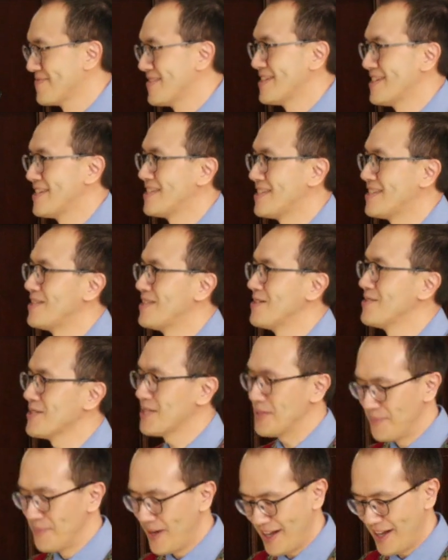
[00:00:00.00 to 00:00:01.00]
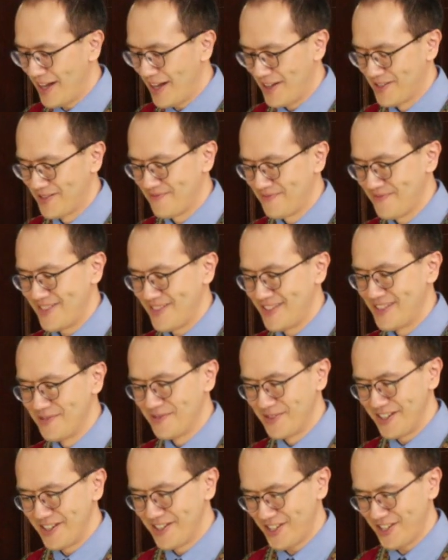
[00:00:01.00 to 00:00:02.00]
He still smiled in a
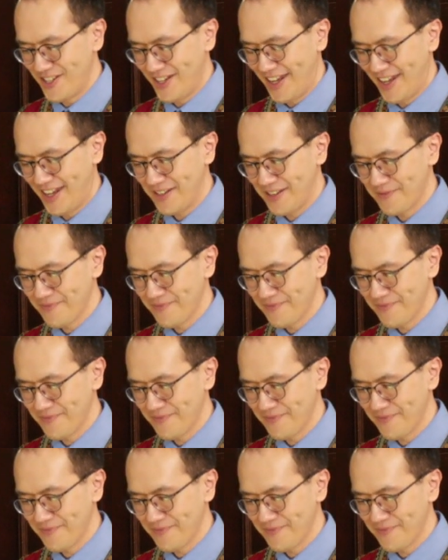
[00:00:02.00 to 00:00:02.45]
wheelchair.